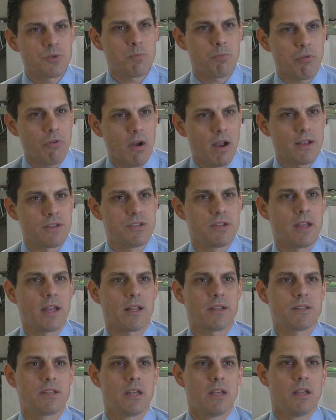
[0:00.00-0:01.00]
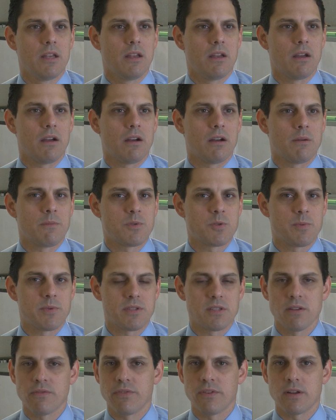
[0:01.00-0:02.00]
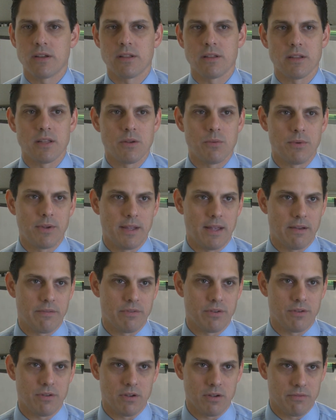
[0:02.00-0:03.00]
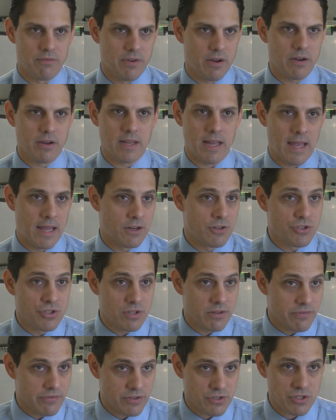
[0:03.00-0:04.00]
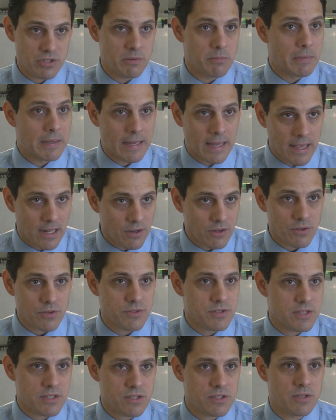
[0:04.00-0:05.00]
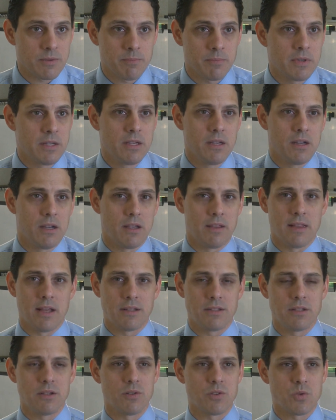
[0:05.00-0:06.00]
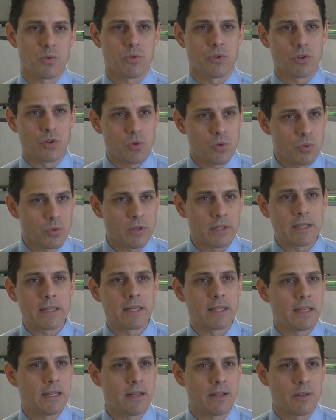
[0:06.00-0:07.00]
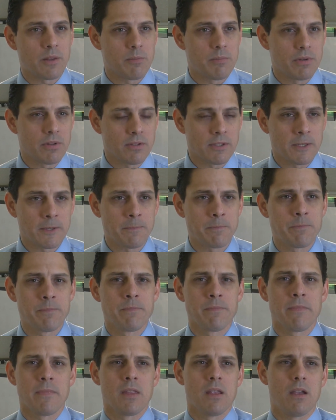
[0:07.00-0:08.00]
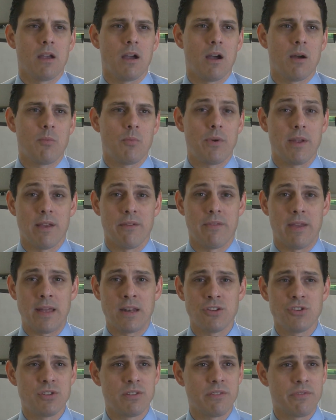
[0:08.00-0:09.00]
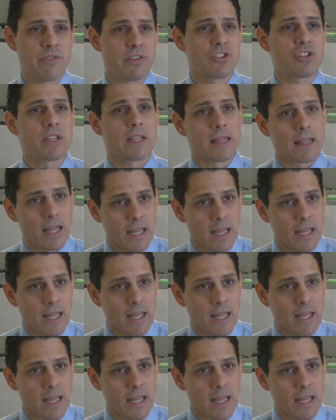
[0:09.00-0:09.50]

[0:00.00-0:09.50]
project, um, specifically, we have a, a very energy efficient mechanical system, and that deals with the cooling and heating of the building. Um, we have energy efficient